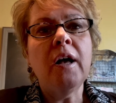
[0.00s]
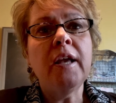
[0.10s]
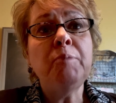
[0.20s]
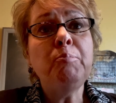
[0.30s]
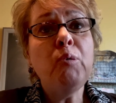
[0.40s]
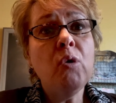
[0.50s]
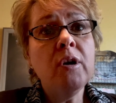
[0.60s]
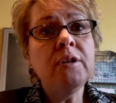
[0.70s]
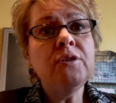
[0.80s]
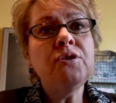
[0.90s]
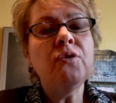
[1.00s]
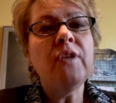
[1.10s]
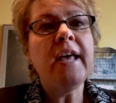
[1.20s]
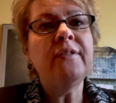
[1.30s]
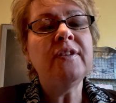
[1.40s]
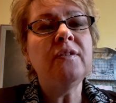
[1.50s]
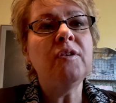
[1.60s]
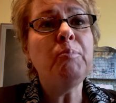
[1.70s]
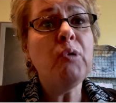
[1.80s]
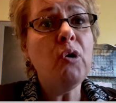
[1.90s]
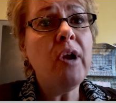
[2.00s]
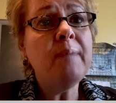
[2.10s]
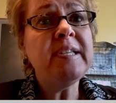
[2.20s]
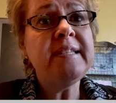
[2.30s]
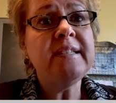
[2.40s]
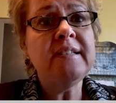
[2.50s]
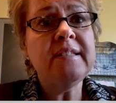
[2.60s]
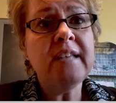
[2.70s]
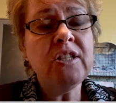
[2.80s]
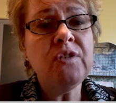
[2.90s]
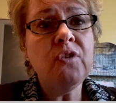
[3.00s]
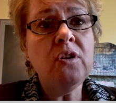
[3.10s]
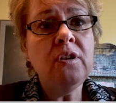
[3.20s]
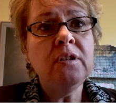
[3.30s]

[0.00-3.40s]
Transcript: important so that the program is successful